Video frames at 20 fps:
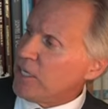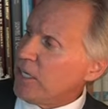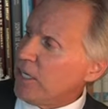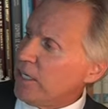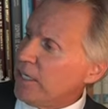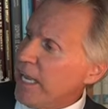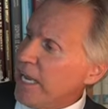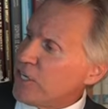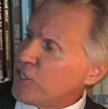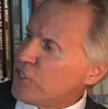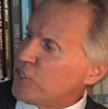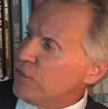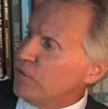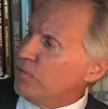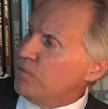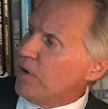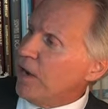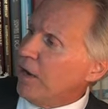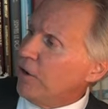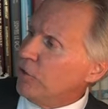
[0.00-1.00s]

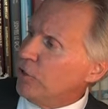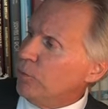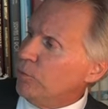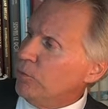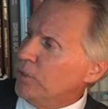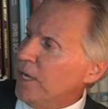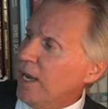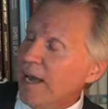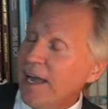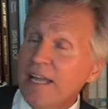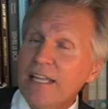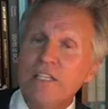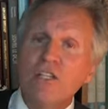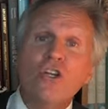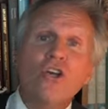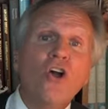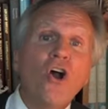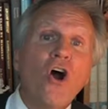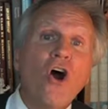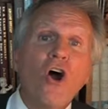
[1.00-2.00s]
Collection, Volume 9,
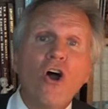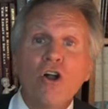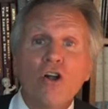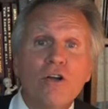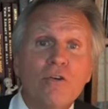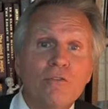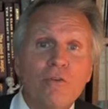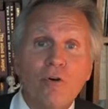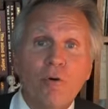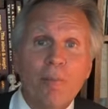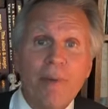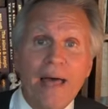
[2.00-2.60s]
Carnival